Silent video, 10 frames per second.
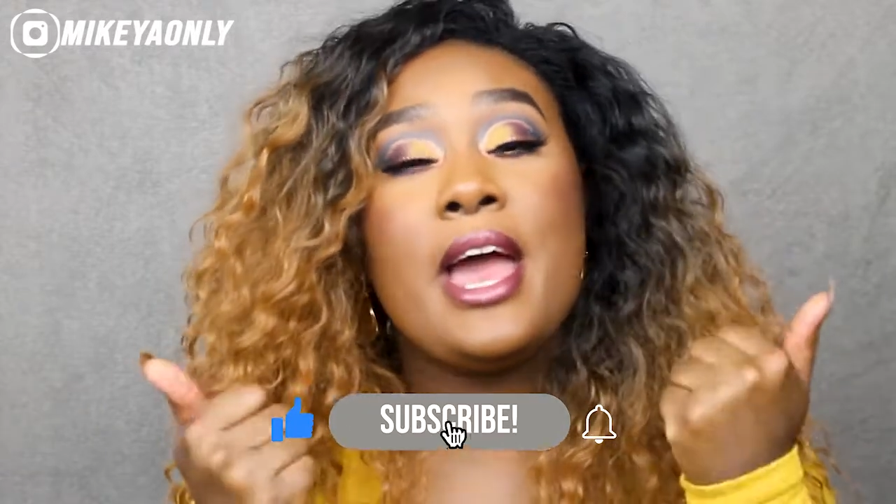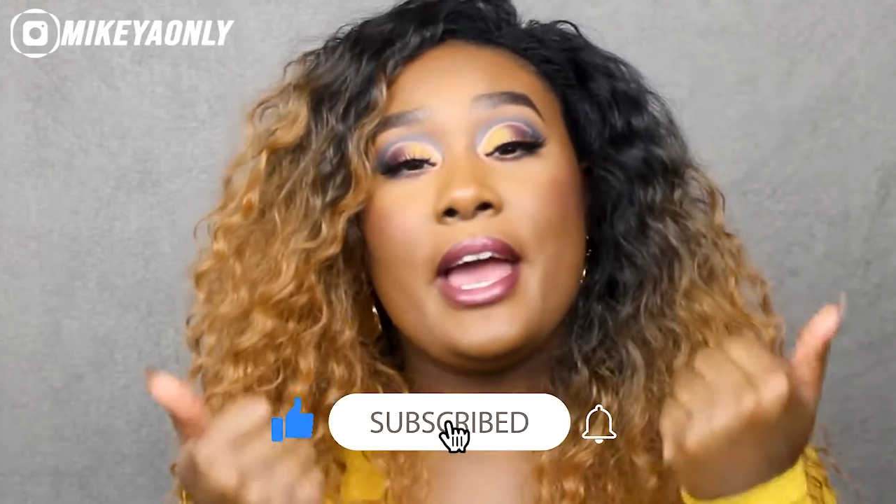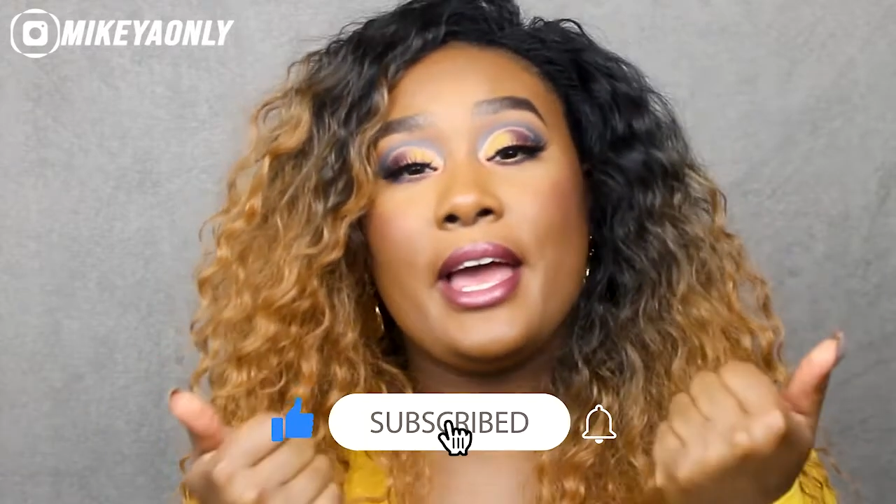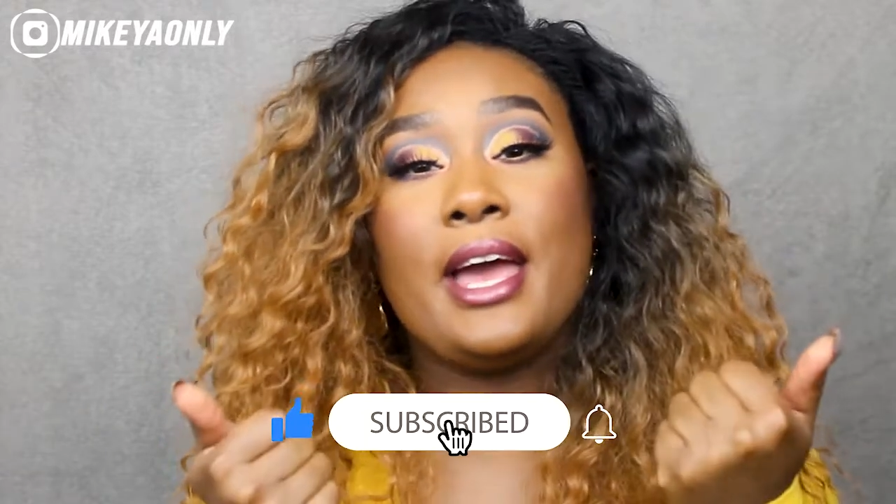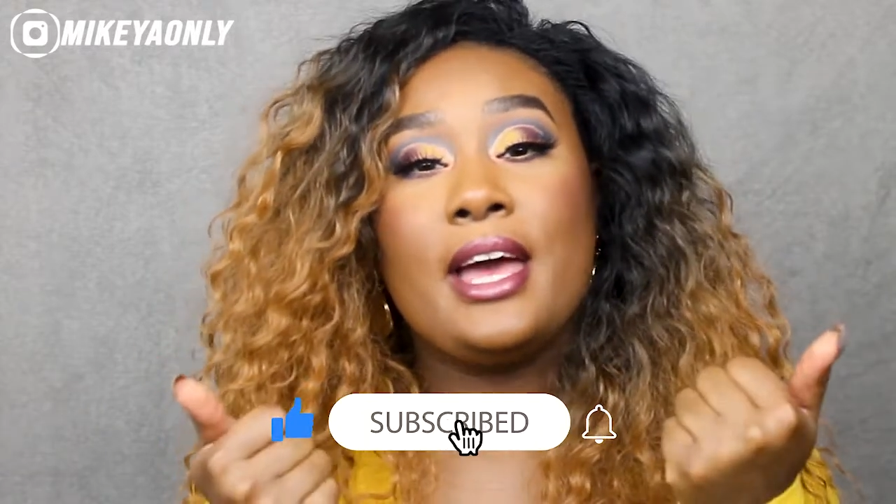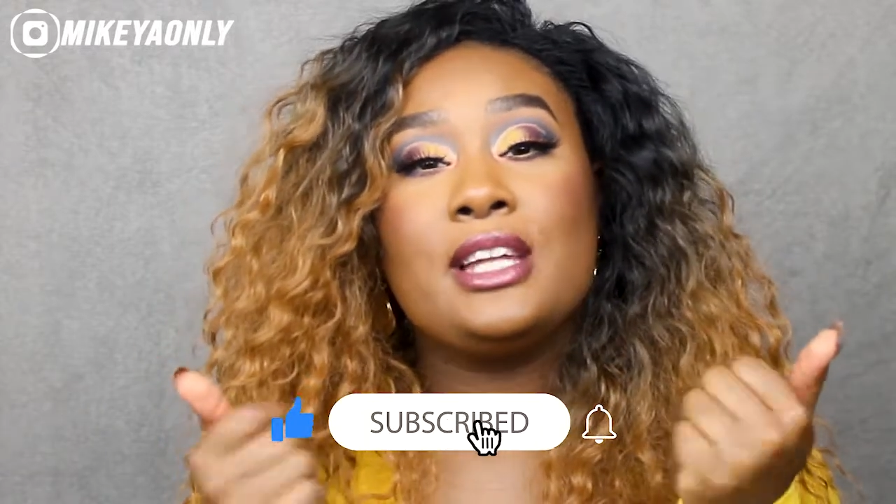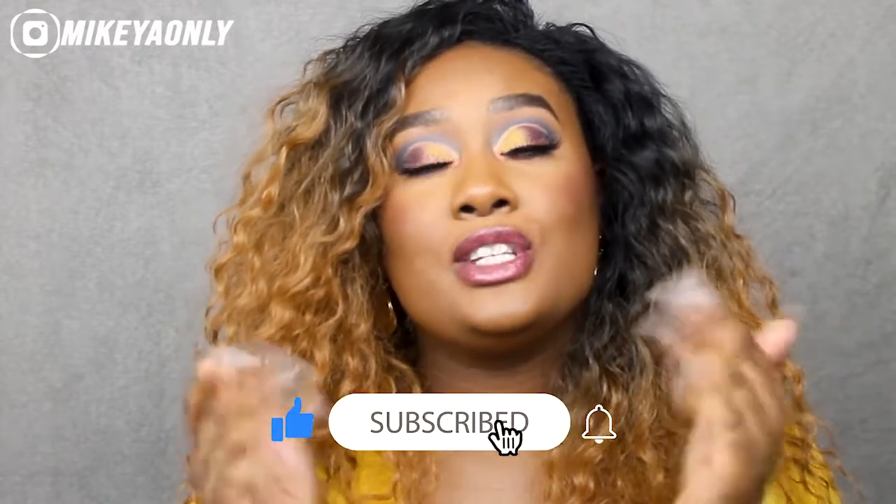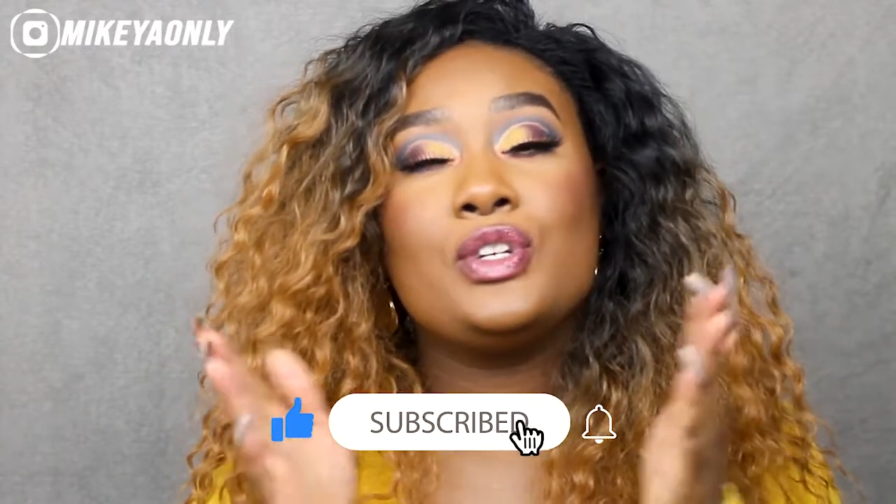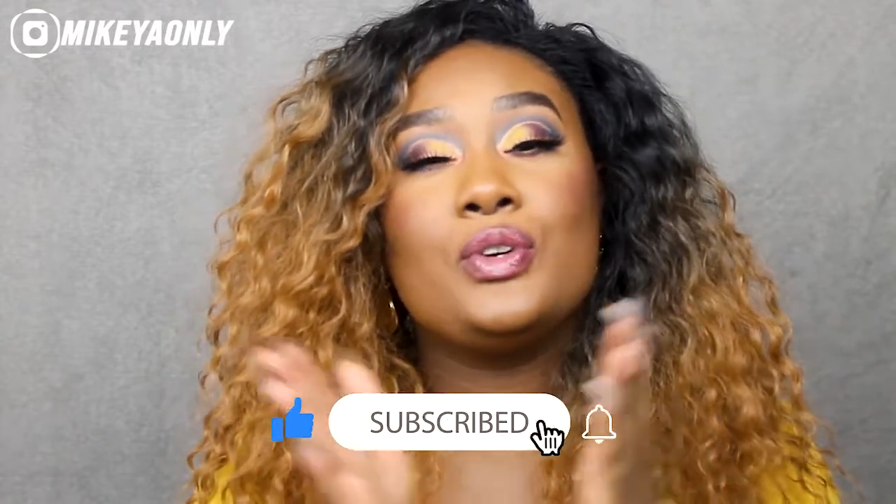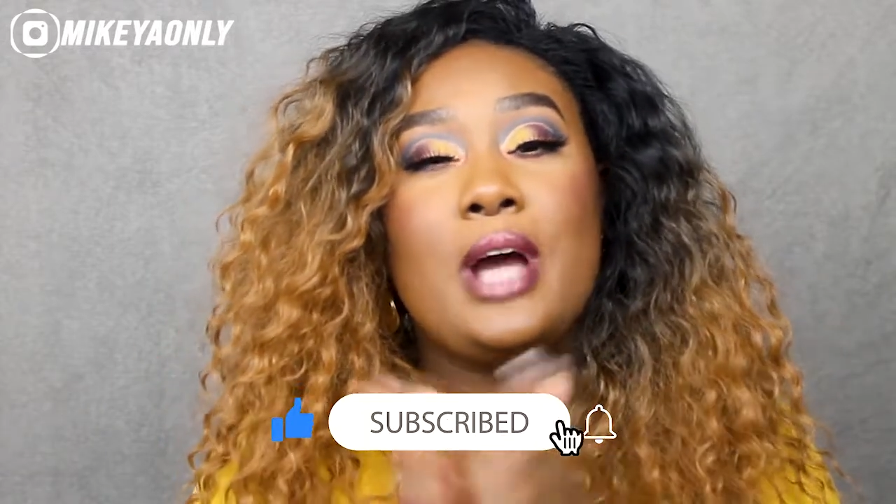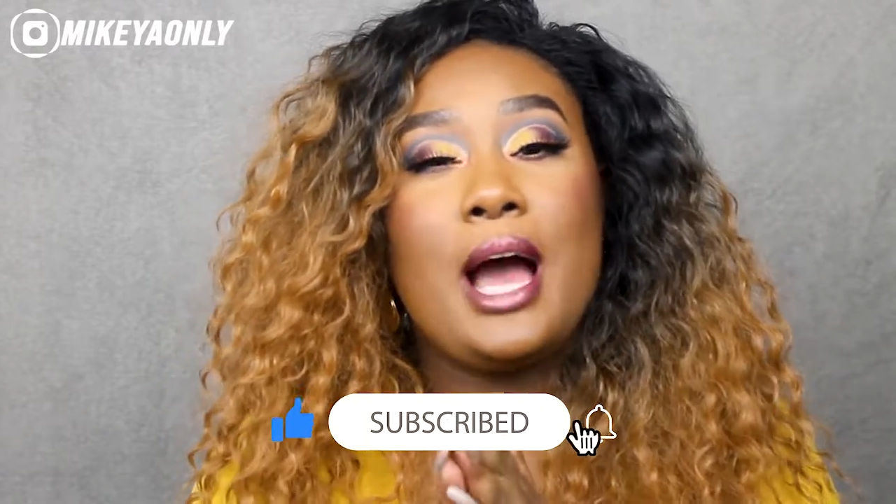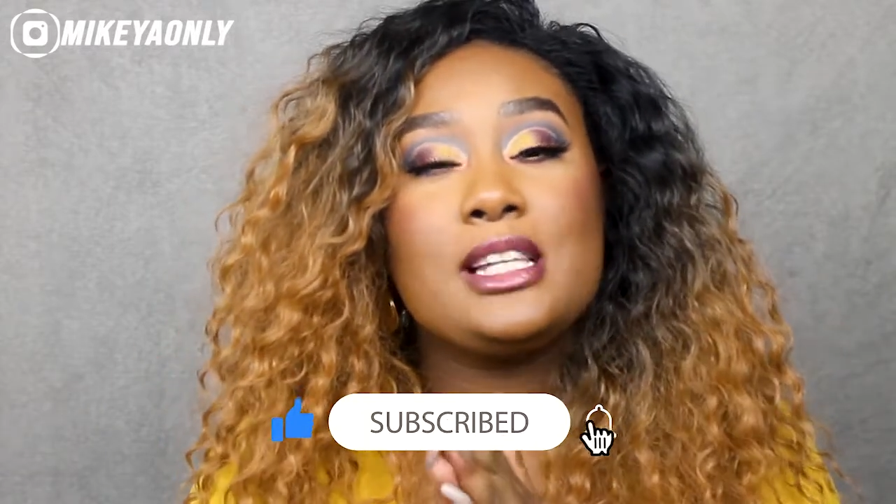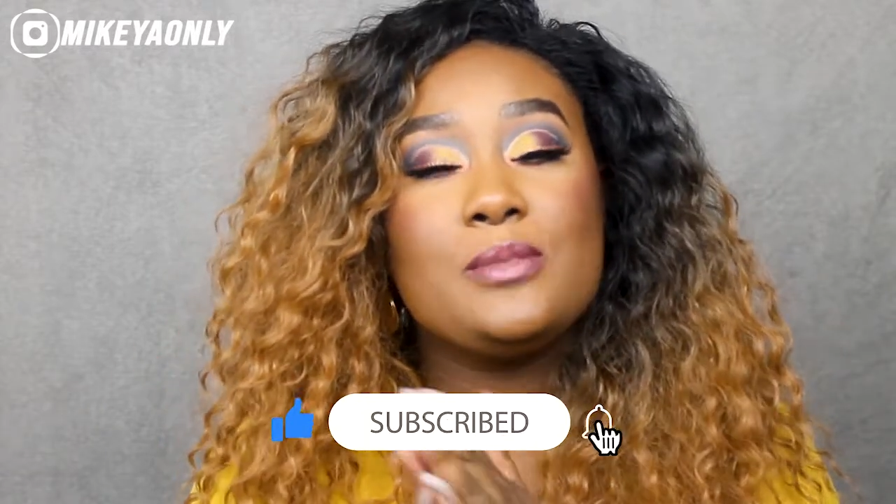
And you guys,